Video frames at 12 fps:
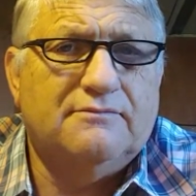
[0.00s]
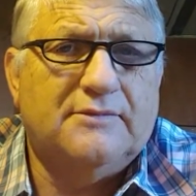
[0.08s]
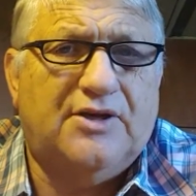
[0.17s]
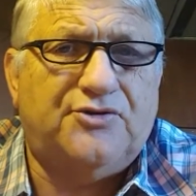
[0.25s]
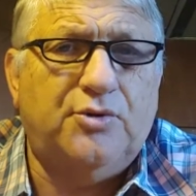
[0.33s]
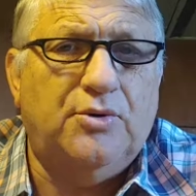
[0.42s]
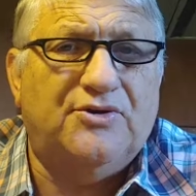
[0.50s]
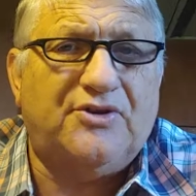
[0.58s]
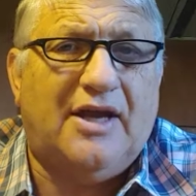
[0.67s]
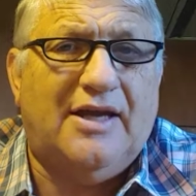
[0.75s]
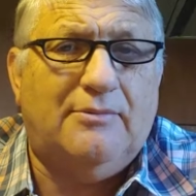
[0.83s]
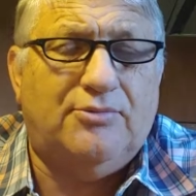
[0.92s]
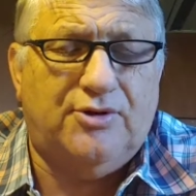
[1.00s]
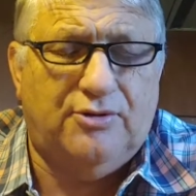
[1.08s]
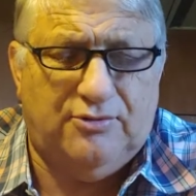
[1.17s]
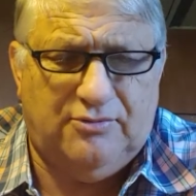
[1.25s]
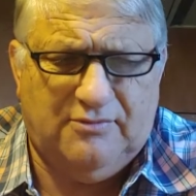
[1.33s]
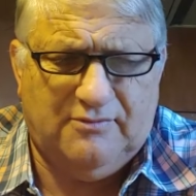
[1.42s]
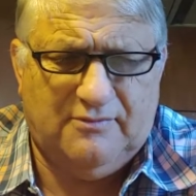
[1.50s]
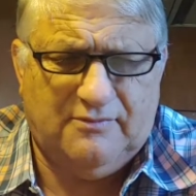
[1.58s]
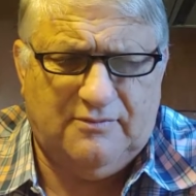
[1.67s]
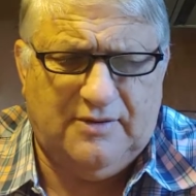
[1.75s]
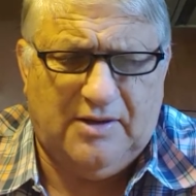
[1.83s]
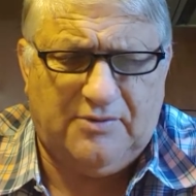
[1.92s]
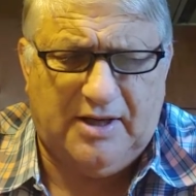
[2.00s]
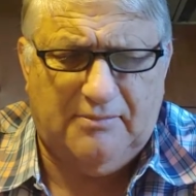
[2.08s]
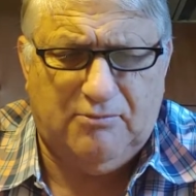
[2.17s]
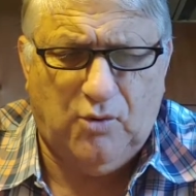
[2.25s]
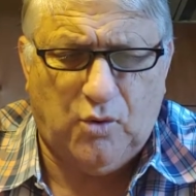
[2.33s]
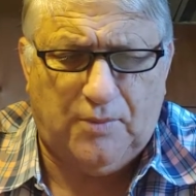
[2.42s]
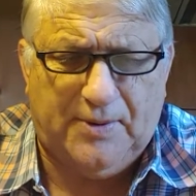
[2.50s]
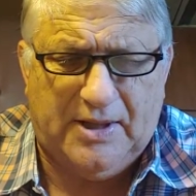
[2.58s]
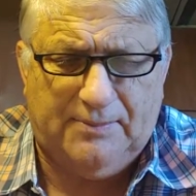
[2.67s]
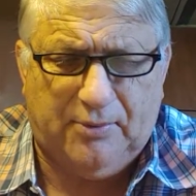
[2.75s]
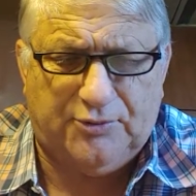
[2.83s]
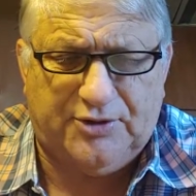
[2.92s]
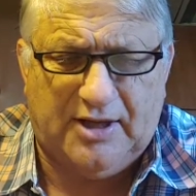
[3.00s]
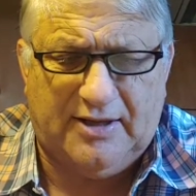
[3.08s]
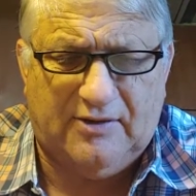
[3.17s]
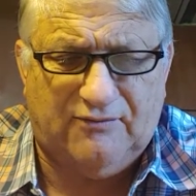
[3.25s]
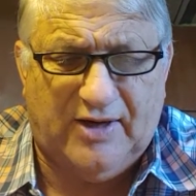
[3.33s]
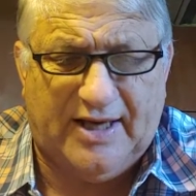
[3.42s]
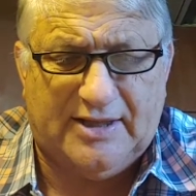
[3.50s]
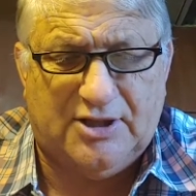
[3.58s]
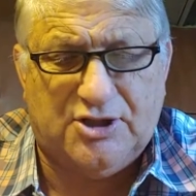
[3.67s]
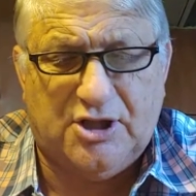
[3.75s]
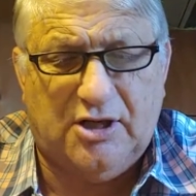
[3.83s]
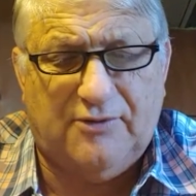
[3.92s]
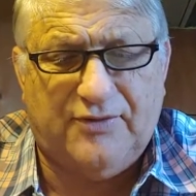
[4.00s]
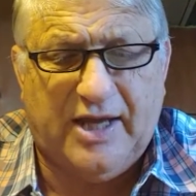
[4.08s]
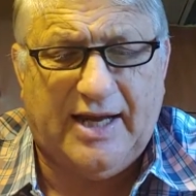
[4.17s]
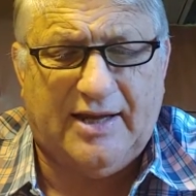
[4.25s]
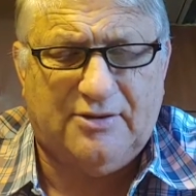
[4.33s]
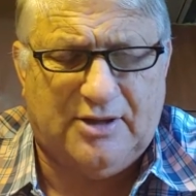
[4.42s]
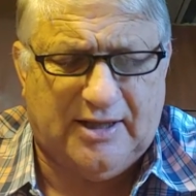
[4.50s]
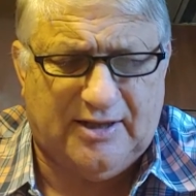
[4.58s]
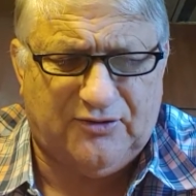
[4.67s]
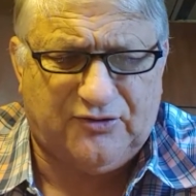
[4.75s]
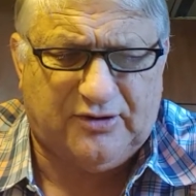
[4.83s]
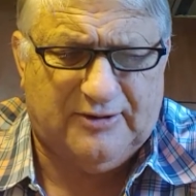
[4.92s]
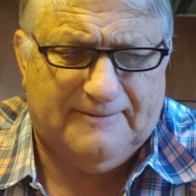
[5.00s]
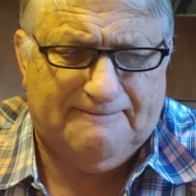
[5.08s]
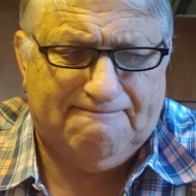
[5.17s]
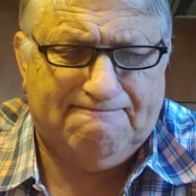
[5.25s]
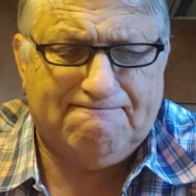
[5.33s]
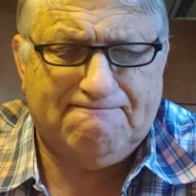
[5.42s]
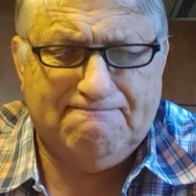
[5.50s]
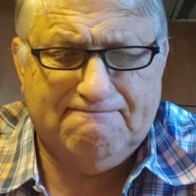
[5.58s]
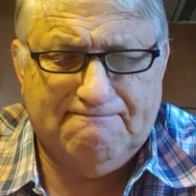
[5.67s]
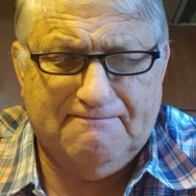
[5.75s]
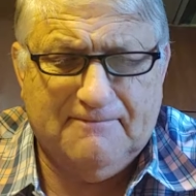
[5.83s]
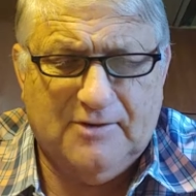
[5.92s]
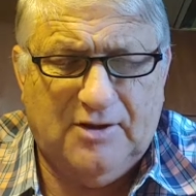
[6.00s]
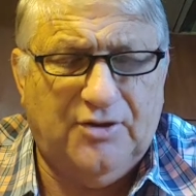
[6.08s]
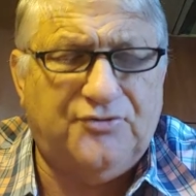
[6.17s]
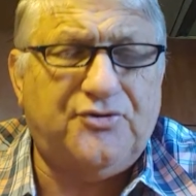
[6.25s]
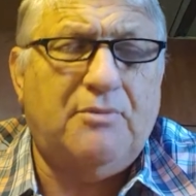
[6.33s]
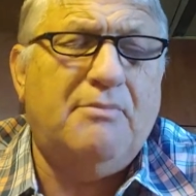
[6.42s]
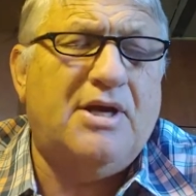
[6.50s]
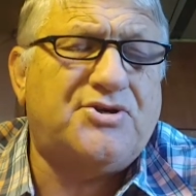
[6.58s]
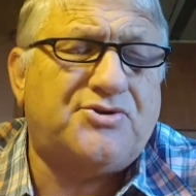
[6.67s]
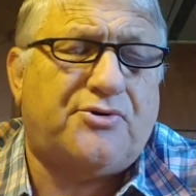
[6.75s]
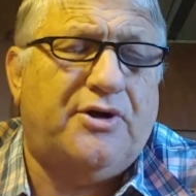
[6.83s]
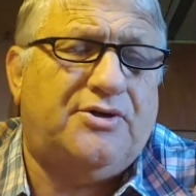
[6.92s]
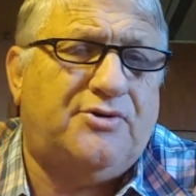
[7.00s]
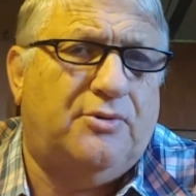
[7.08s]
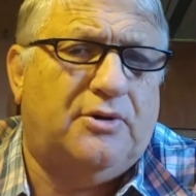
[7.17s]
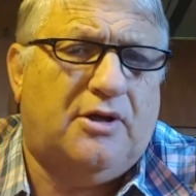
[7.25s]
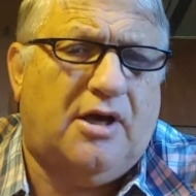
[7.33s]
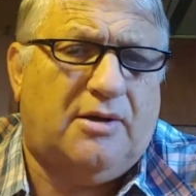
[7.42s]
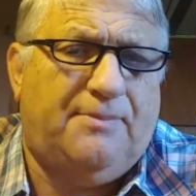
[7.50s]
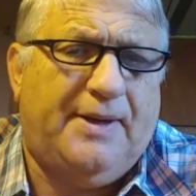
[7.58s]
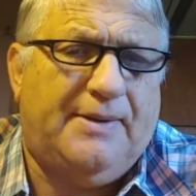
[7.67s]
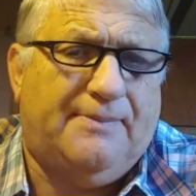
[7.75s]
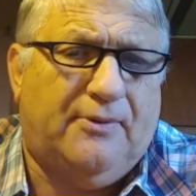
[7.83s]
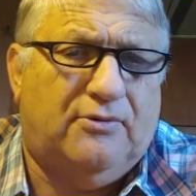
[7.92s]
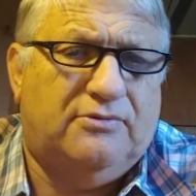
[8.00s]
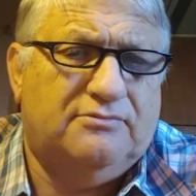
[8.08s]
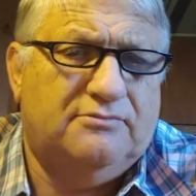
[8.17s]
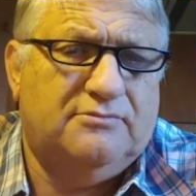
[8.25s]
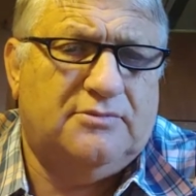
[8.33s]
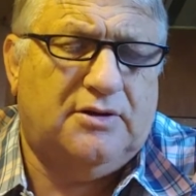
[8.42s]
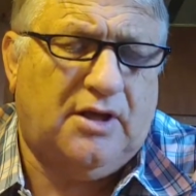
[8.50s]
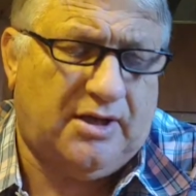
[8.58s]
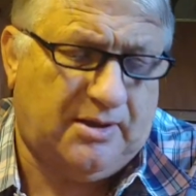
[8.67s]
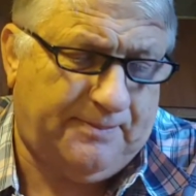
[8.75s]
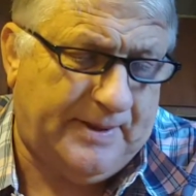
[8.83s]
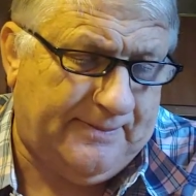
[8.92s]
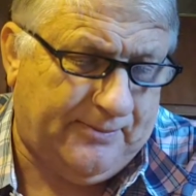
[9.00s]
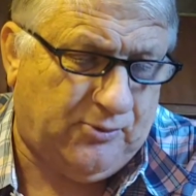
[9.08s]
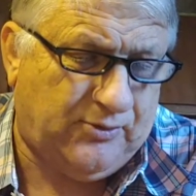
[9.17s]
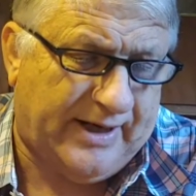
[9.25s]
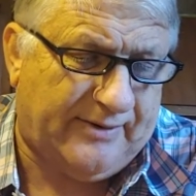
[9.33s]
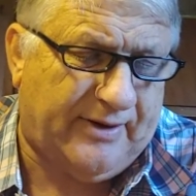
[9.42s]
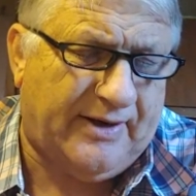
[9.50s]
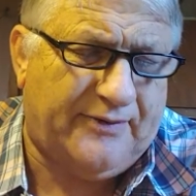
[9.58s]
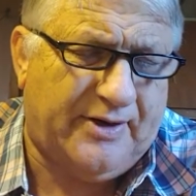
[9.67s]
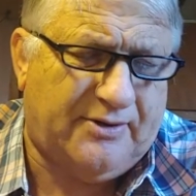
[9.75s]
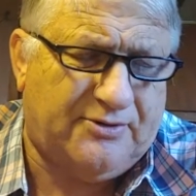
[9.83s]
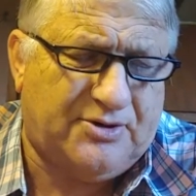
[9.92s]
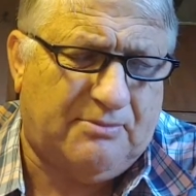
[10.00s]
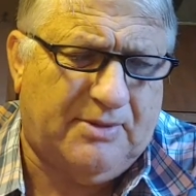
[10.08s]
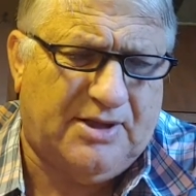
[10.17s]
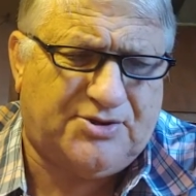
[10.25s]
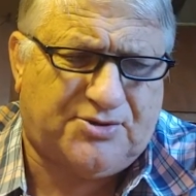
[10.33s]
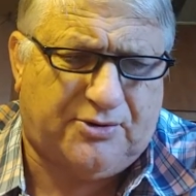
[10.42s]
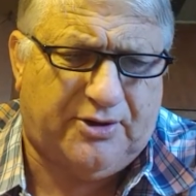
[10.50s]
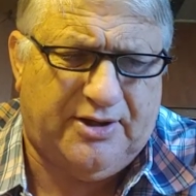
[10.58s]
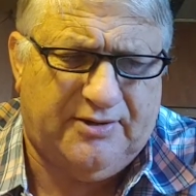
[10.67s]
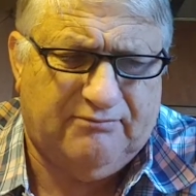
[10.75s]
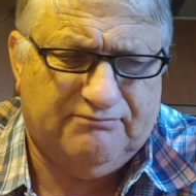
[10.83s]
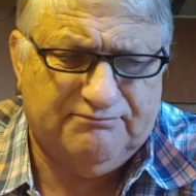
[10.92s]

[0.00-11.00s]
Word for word: That's who it's aimed to. Now, can more people take advantage of that? Yes. It's a mystery to a lot of people. A lot of people, that right there is a mystery